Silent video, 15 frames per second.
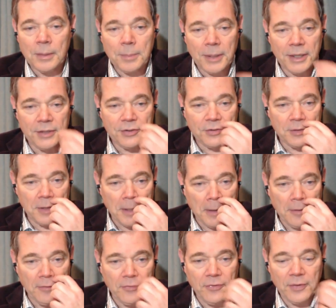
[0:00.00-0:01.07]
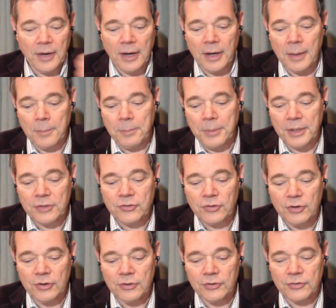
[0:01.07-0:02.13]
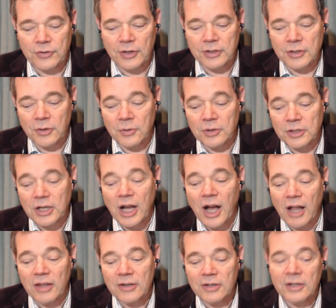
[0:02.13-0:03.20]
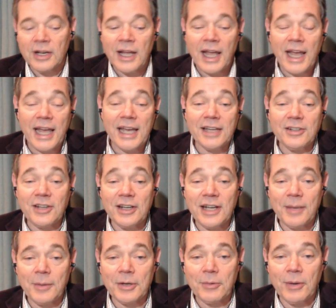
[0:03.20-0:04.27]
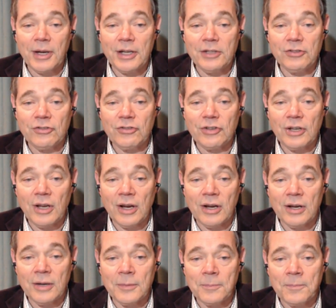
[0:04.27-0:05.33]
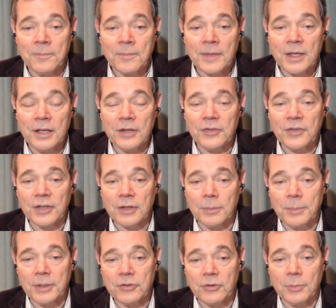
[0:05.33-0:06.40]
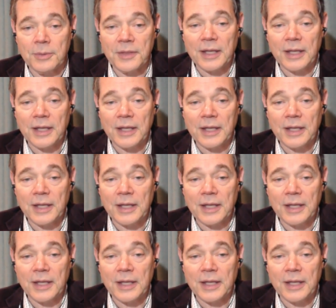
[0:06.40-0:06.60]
place to have pictures, you know, color and dynamic range in a single picture. But